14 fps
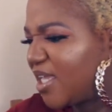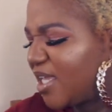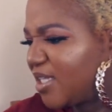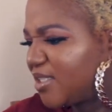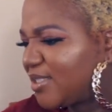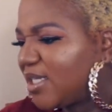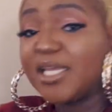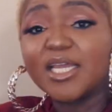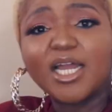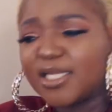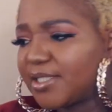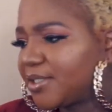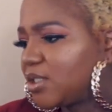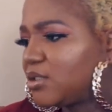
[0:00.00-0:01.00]
Can screw the
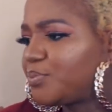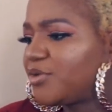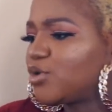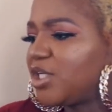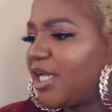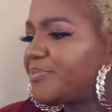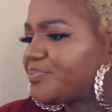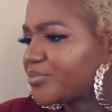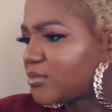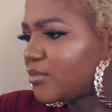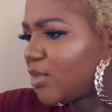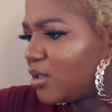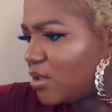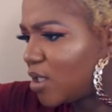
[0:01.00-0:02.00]
phone right on
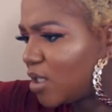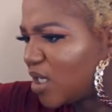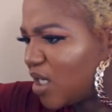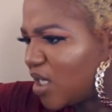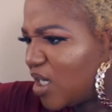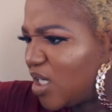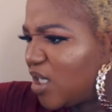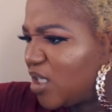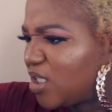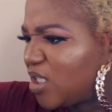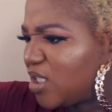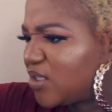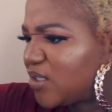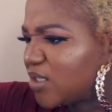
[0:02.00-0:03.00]
top of there.
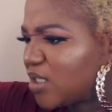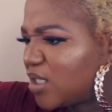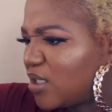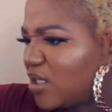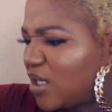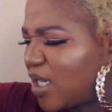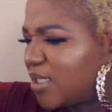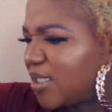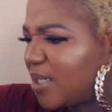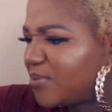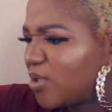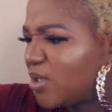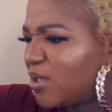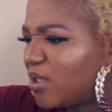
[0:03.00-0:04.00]
This
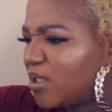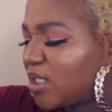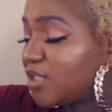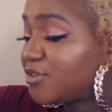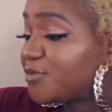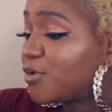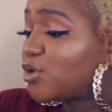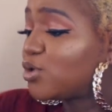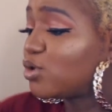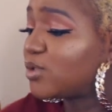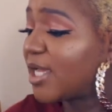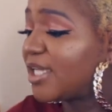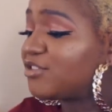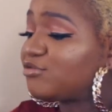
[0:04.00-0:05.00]
adapter, this phone
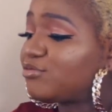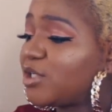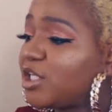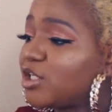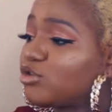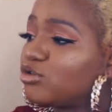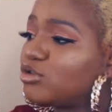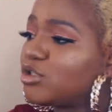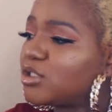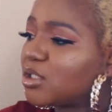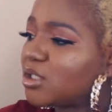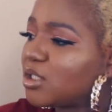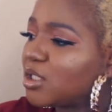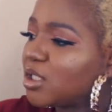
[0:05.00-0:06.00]
holder is really good.
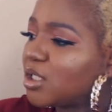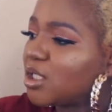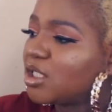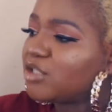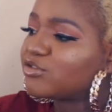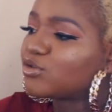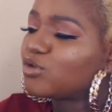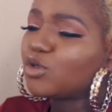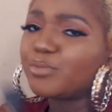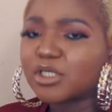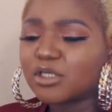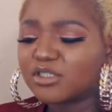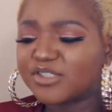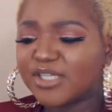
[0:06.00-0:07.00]
It's good
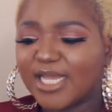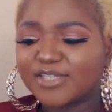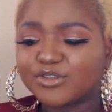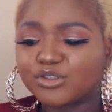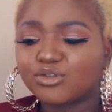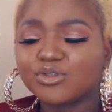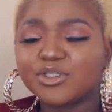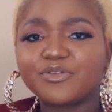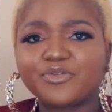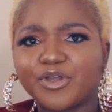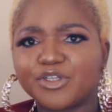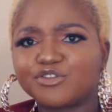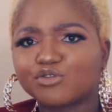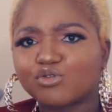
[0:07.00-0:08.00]
because it has two
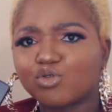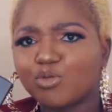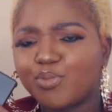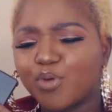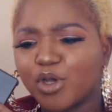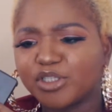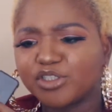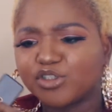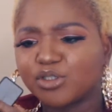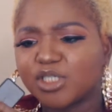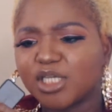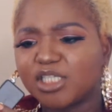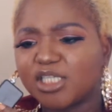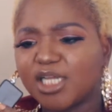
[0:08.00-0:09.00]
different screw points, so you
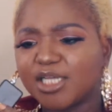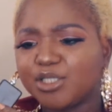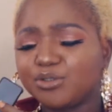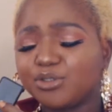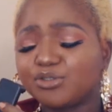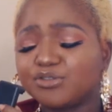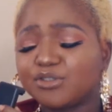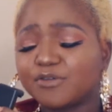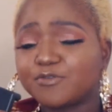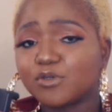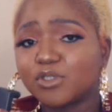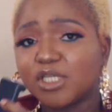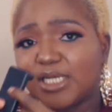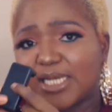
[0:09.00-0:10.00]
can either use your
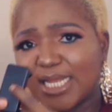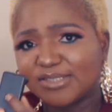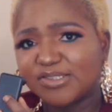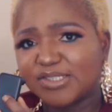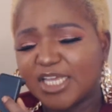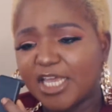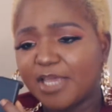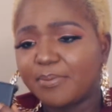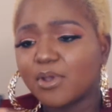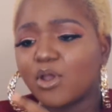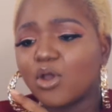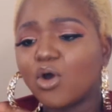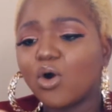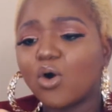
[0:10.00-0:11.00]
phone in landscape
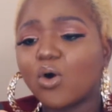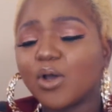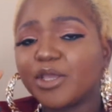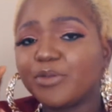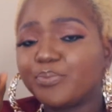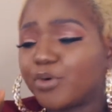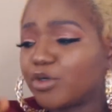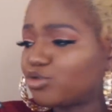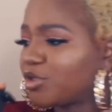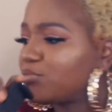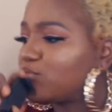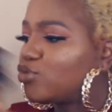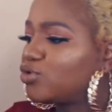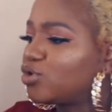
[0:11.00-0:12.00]
or in
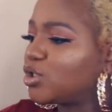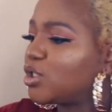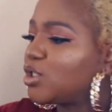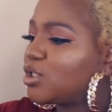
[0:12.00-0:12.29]
portrait mode.